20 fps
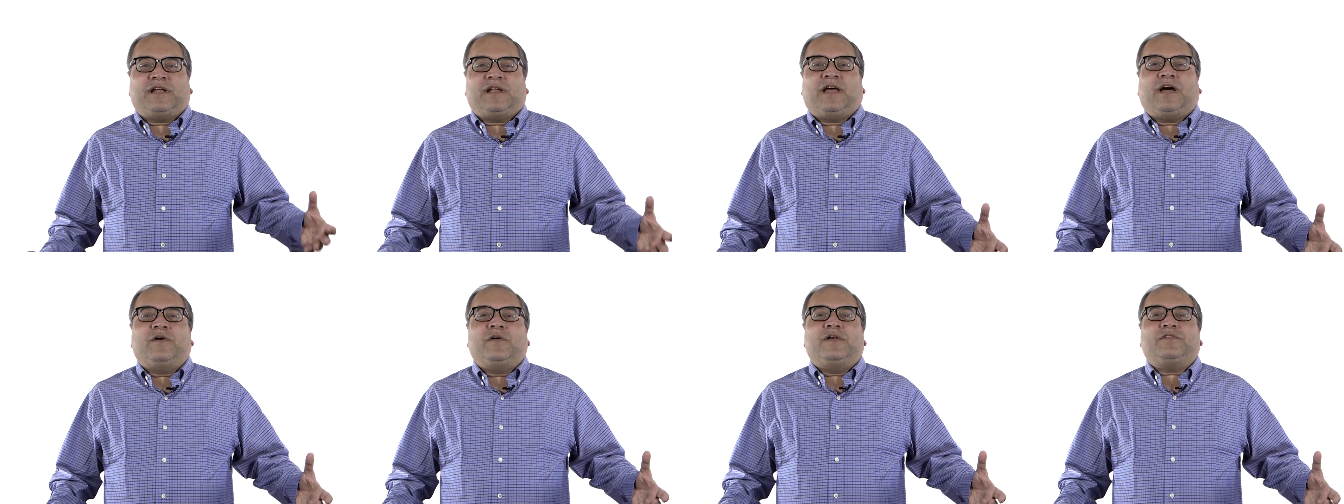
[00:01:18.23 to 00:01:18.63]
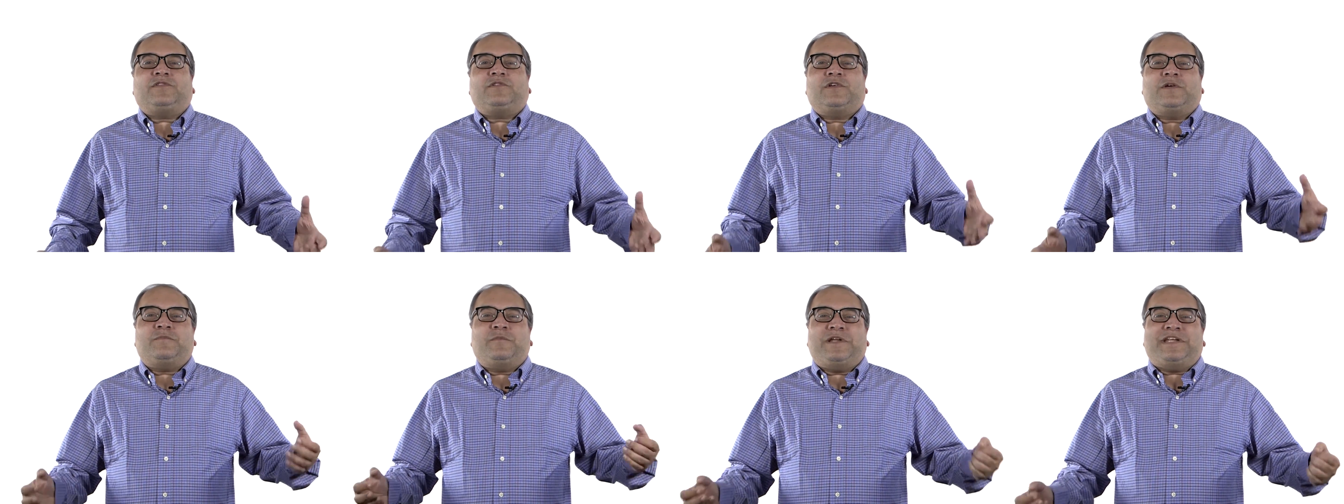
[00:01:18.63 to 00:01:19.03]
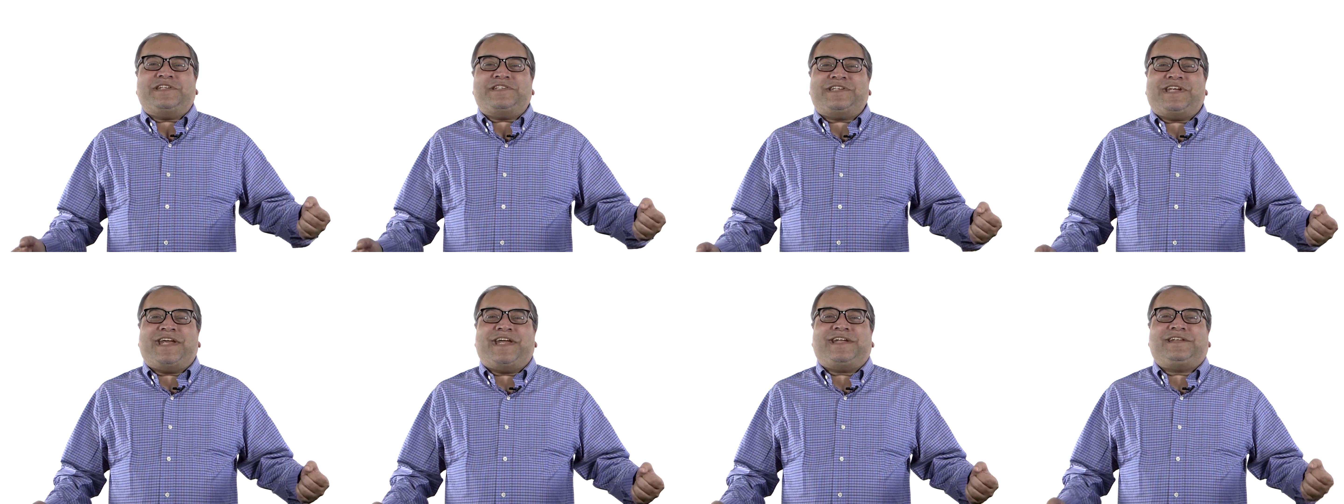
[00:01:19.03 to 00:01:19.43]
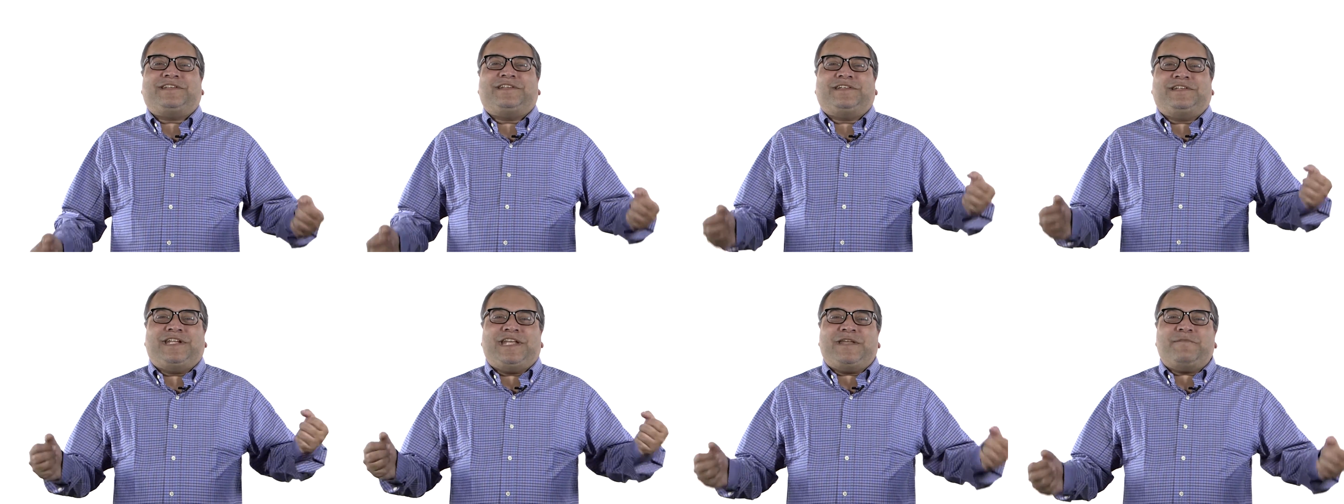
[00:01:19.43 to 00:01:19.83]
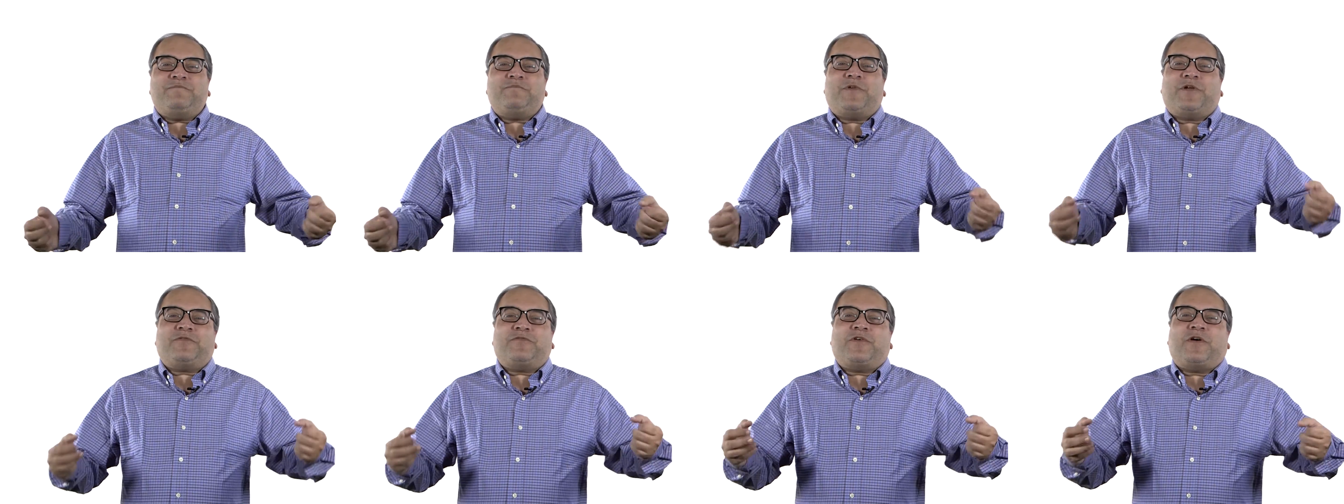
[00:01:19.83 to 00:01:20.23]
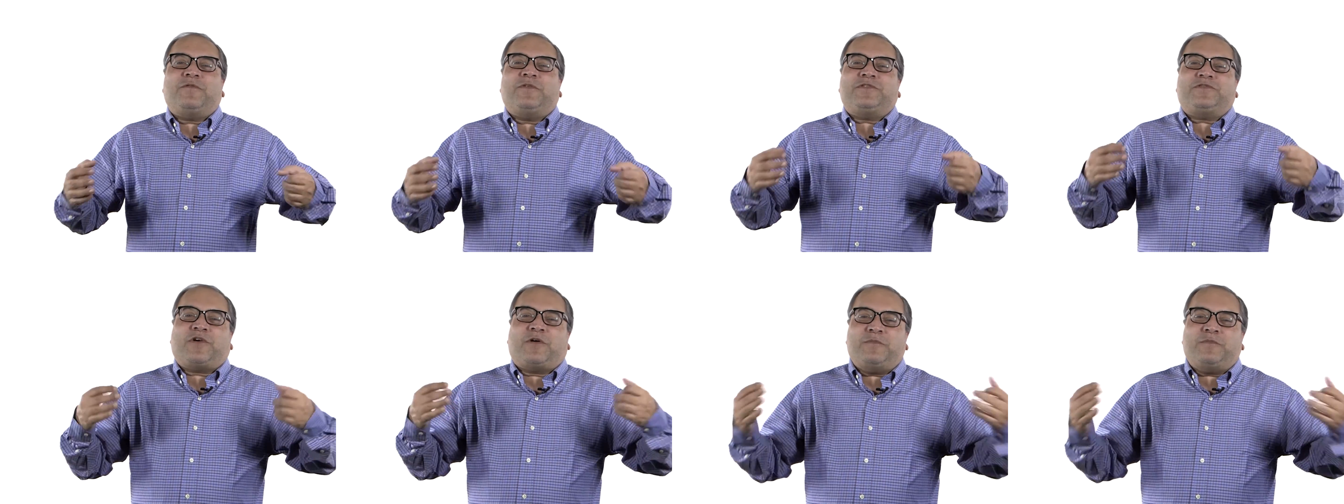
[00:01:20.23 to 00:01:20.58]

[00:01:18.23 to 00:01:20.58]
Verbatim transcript: allow us to appreciate the deep performance